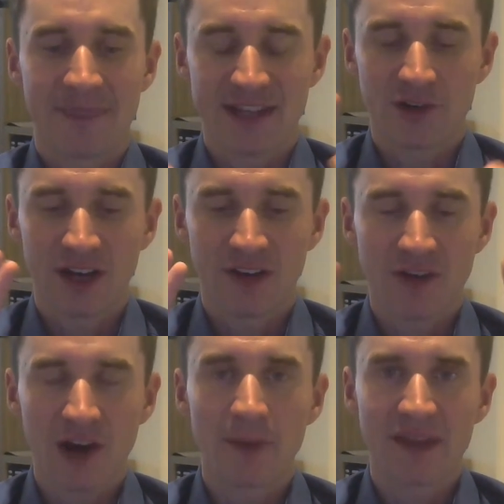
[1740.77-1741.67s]
you're in an
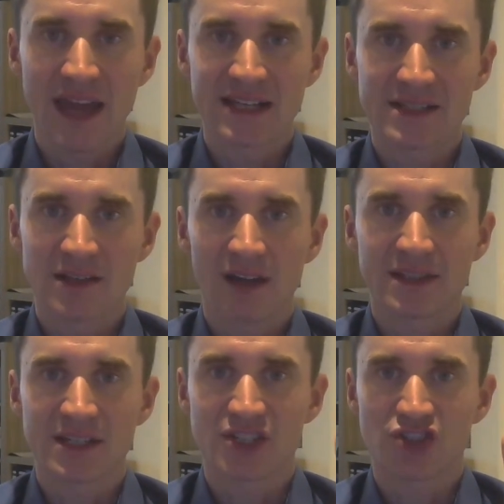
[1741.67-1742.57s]
environment that is not
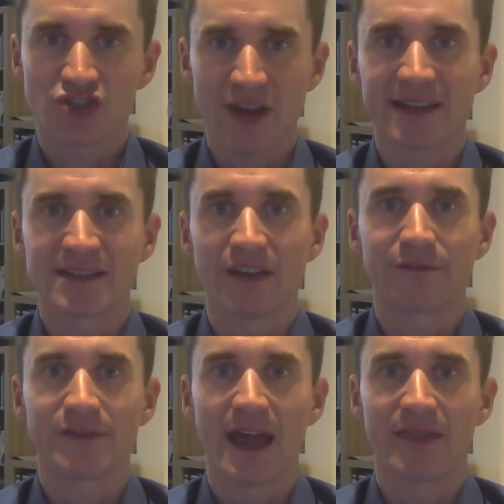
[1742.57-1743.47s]
distractive,
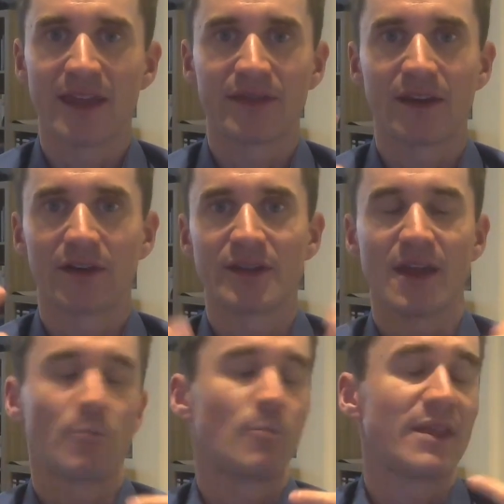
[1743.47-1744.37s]

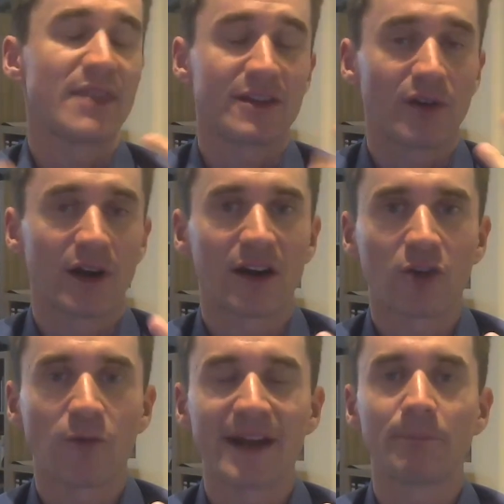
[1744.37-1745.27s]
that you are in a
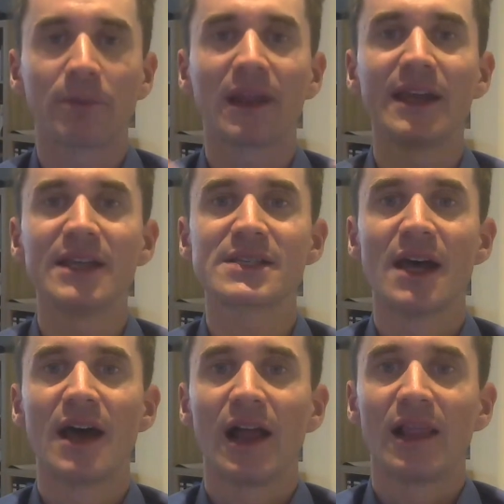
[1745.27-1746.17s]
quiet
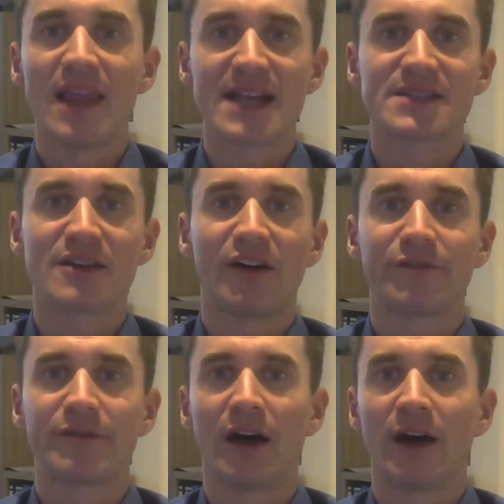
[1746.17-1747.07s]
place, less of
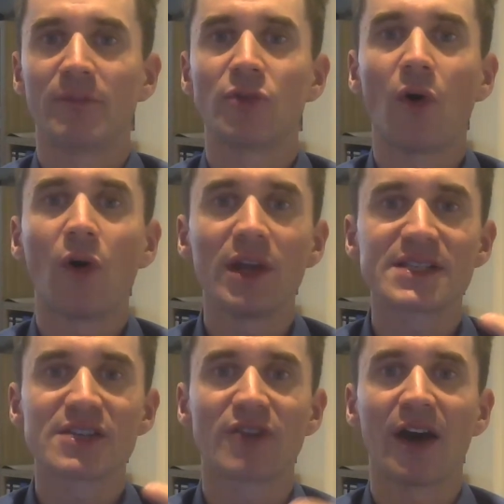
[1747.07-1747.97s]
noise
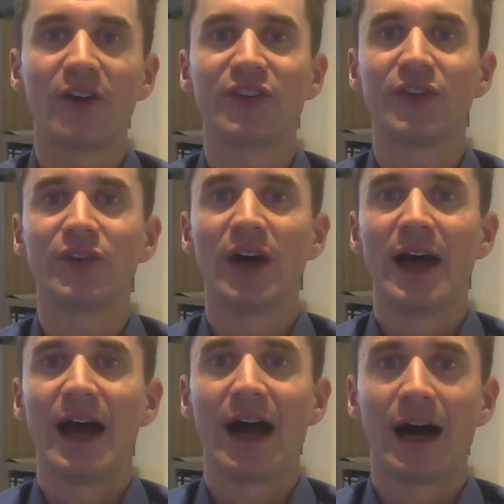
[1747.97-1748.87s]
around you,
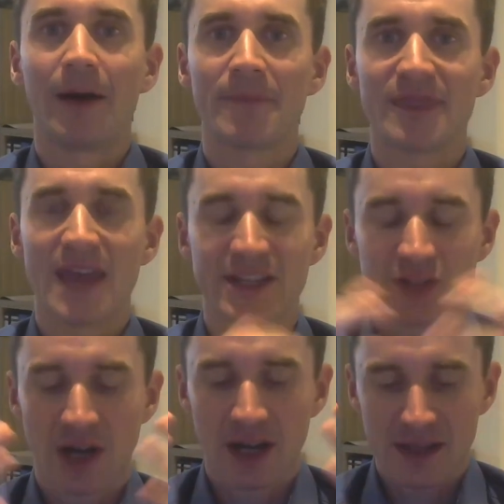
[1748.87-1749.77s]
that
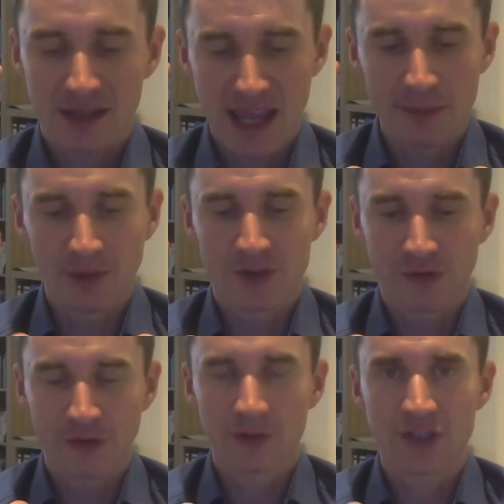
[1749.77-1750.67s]
you are able to
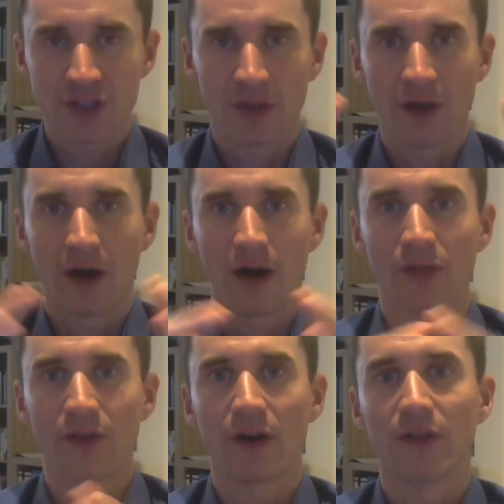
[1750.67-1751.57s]
focus on
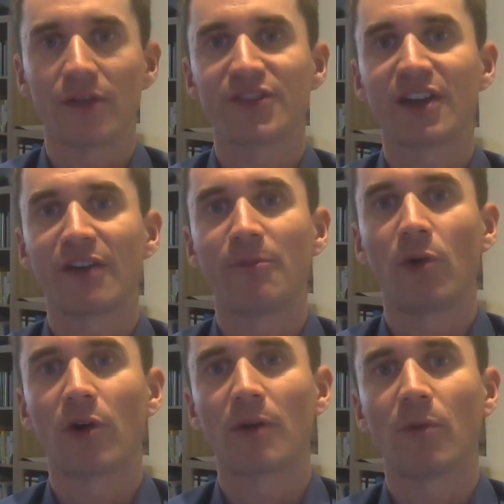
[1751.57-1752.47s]
the stuff
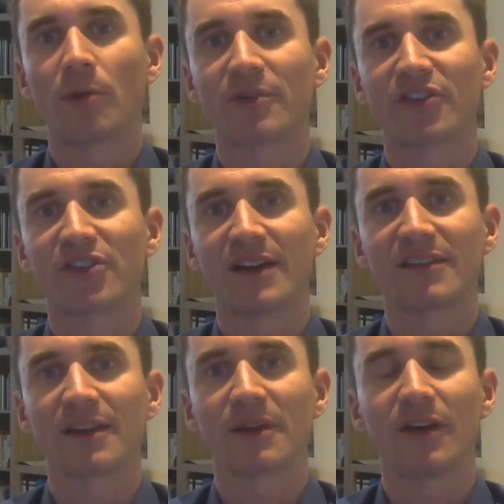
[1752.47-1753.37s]
more
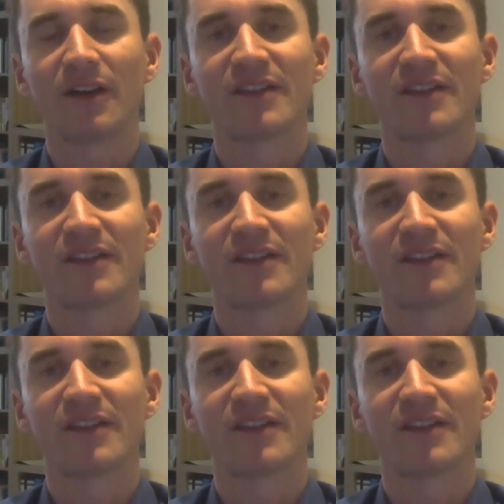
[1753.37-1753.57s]
precisely. Because